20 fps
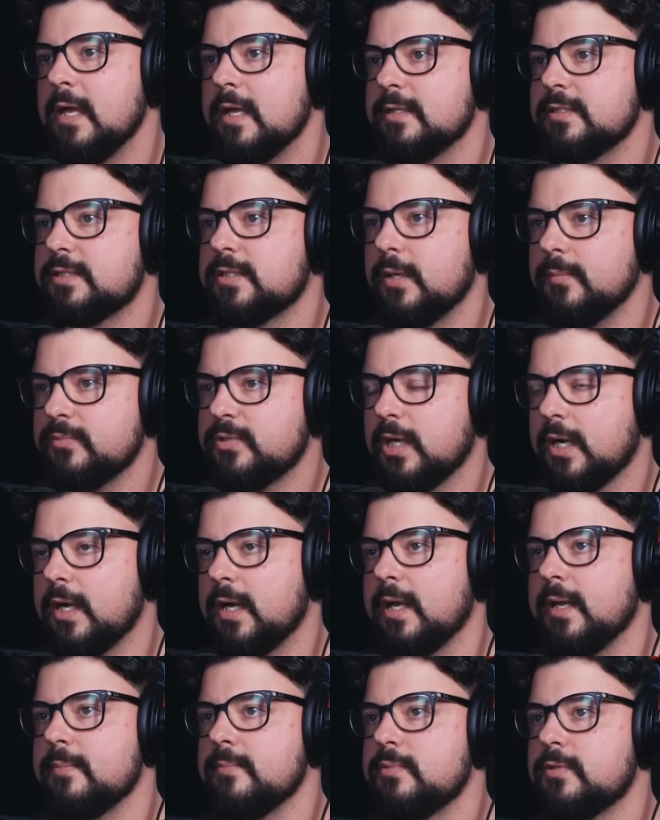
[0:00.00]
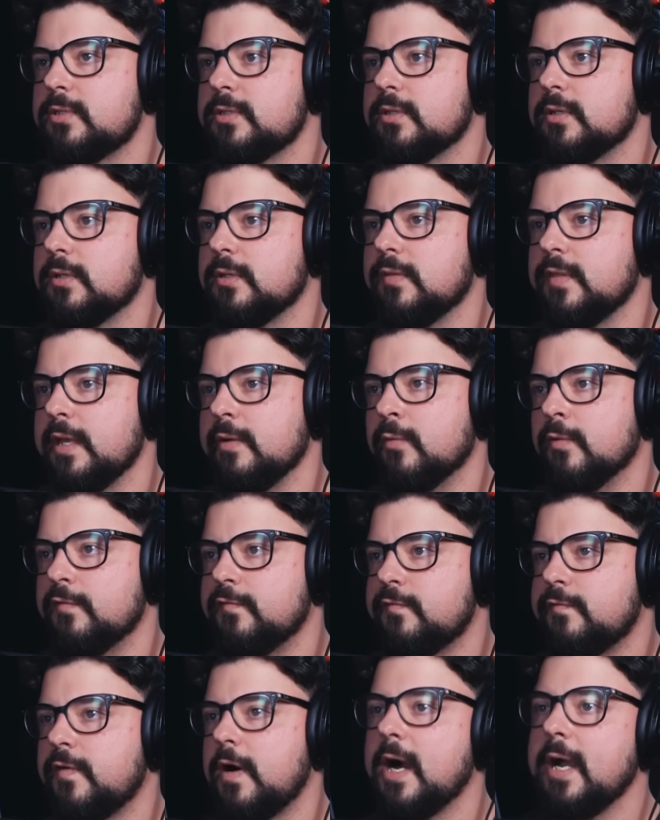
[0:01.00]
Sometimes they will
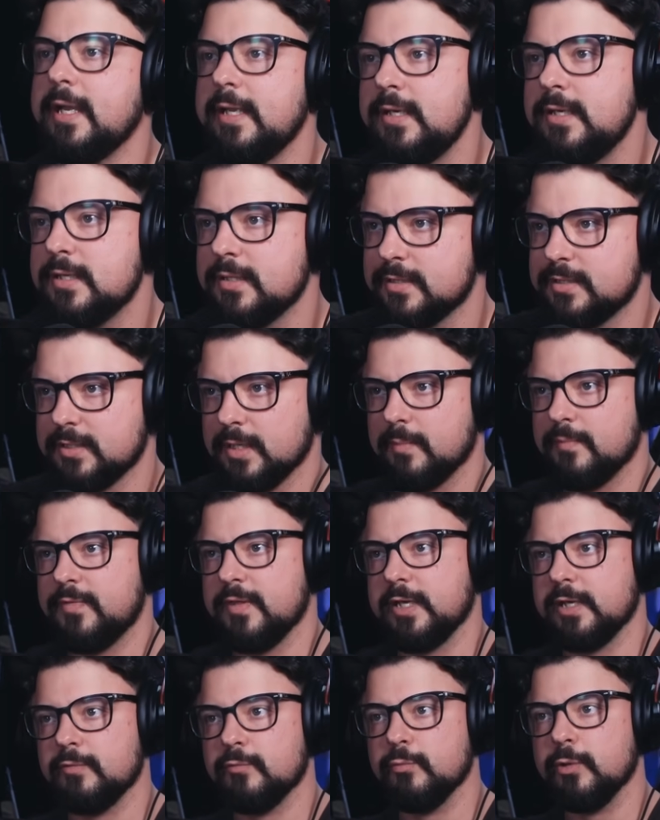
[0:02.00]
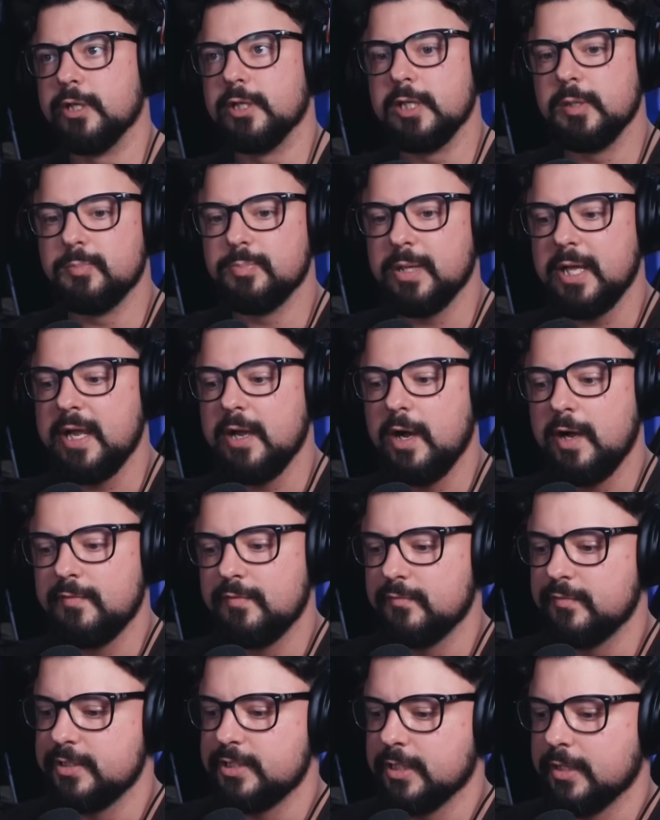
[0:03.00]
find something and really play
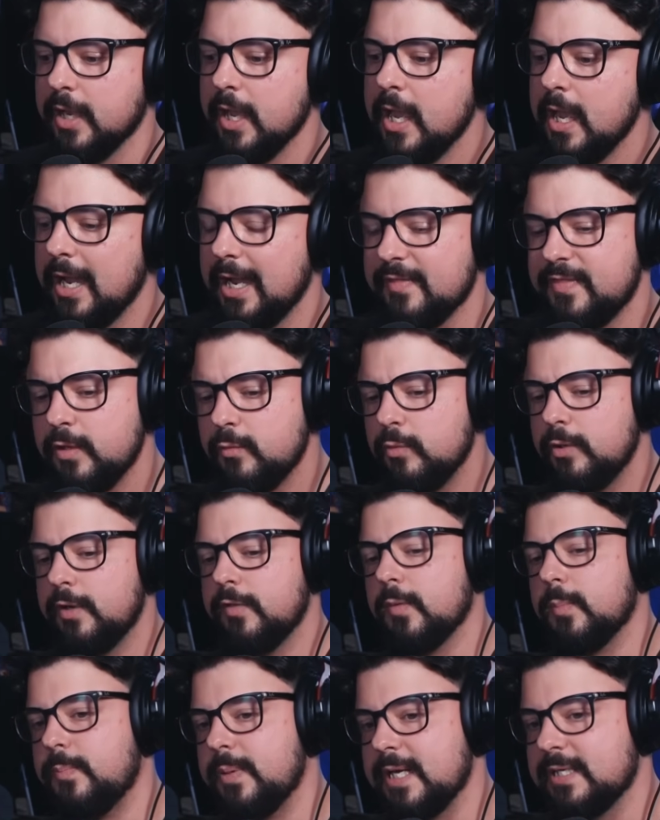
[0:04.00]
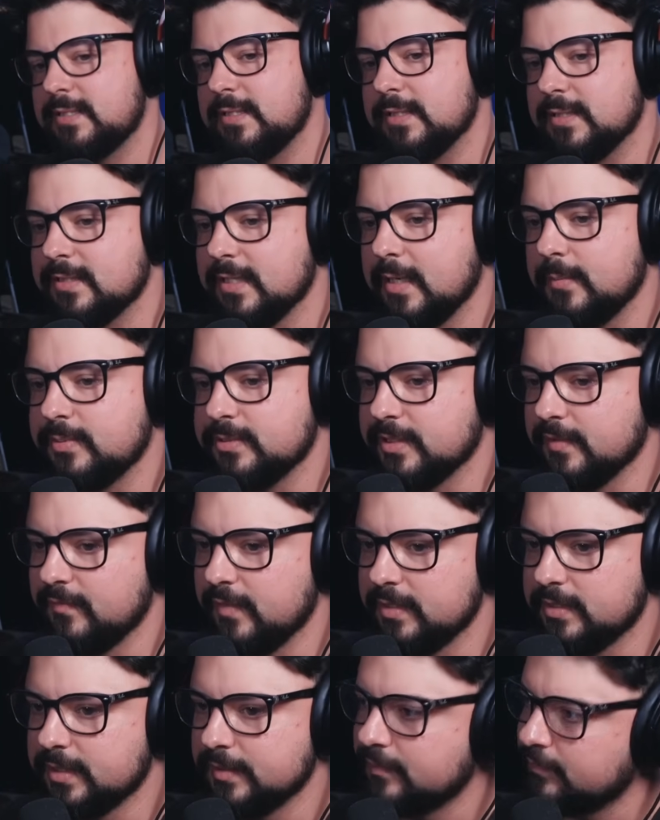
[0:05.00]
off of each other. I think one of the best examples of
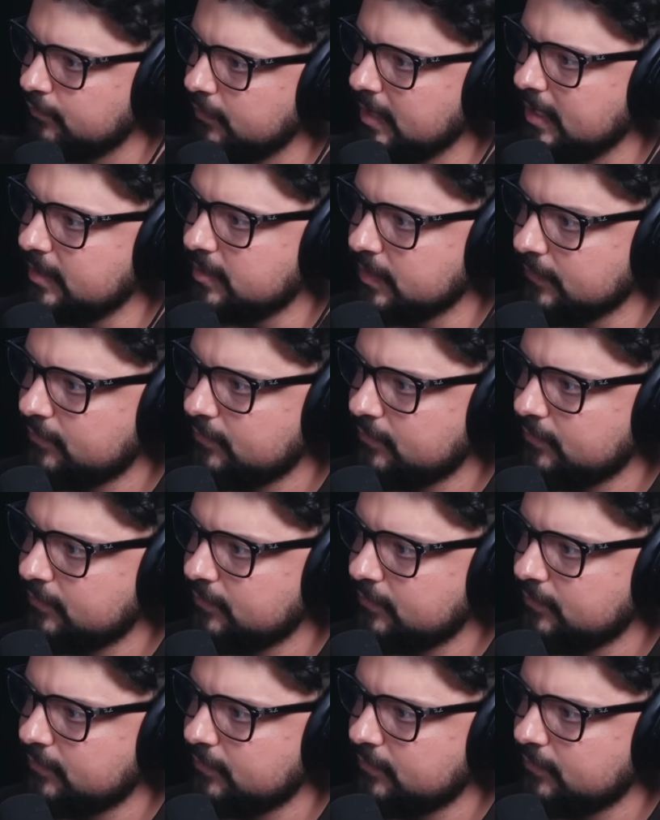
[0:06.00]
this is if